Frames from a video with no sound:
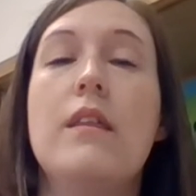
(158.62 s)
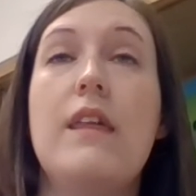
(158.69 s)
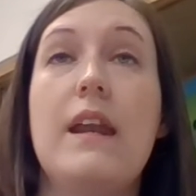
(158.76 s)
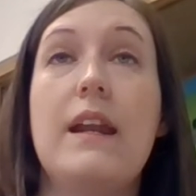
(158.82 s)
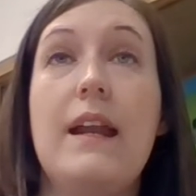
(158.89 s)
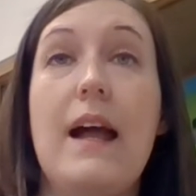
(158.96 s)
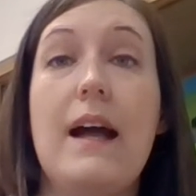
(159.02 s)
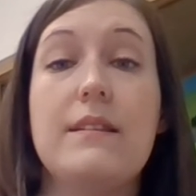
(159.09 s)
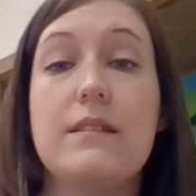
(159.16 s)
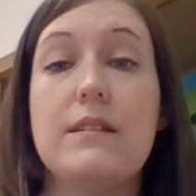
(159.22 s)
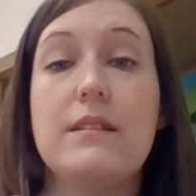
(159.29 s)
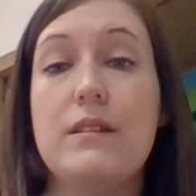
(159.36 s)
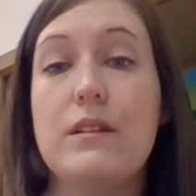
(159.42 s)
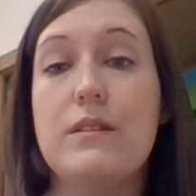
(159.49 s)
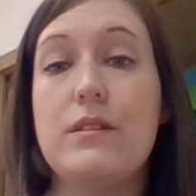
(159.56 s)
Then it
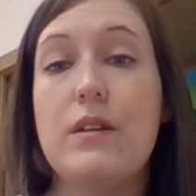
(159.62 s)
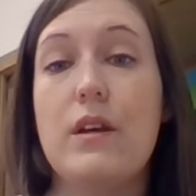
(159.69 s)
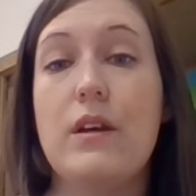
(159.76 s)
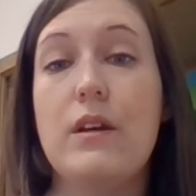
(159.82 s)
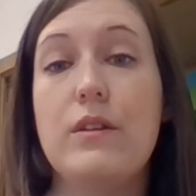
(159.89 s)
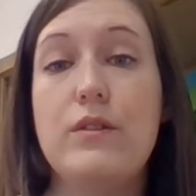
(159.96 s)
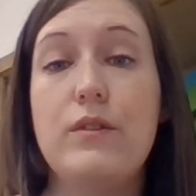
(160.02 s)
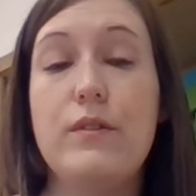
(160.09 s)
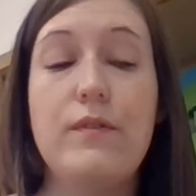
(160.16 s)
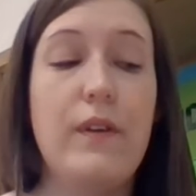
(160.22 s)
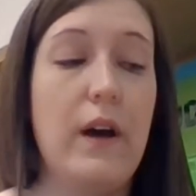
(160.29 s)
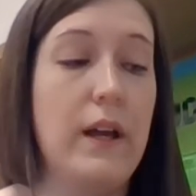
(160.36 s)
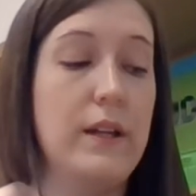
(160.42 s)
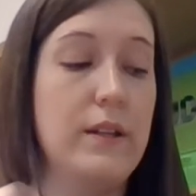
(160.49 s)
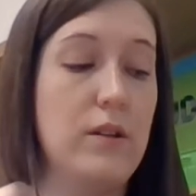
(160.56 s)
asks us to
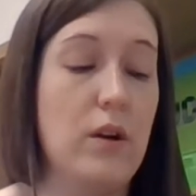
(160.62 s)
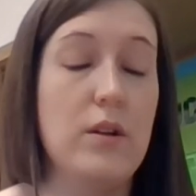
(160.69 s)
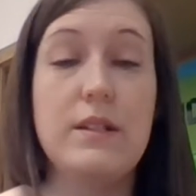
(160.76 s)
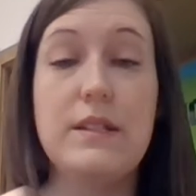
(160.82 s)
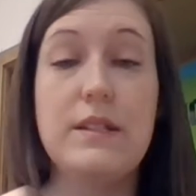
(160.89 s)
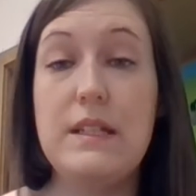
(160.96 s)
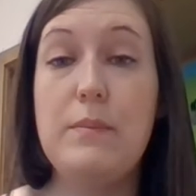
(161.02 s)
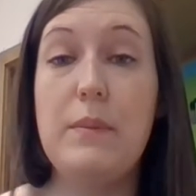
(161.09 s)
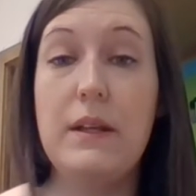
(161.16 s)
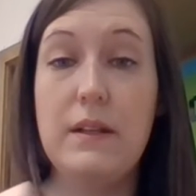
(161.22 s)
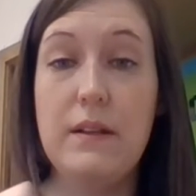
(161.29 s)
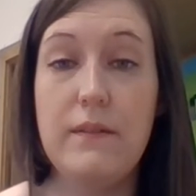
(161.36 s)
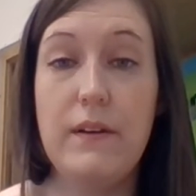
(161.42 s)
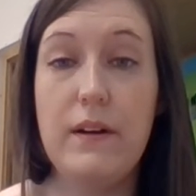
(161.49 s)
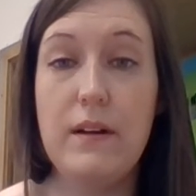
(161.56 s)
find our
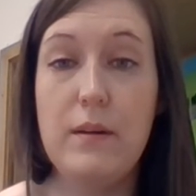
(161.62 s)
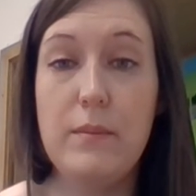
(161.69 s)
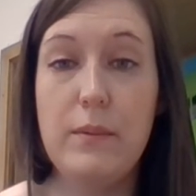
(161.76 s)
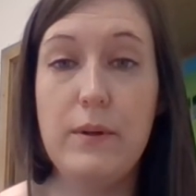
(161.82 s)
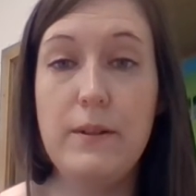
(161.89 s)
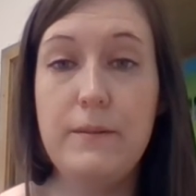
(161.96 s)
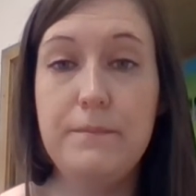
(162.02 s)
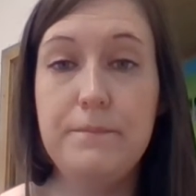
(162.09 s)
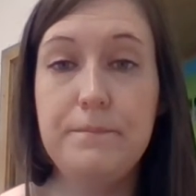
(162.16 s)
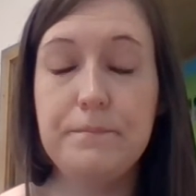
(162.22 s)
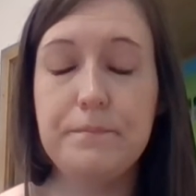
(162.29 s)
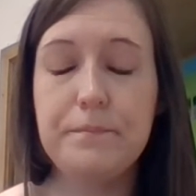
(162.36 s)
dependent variable.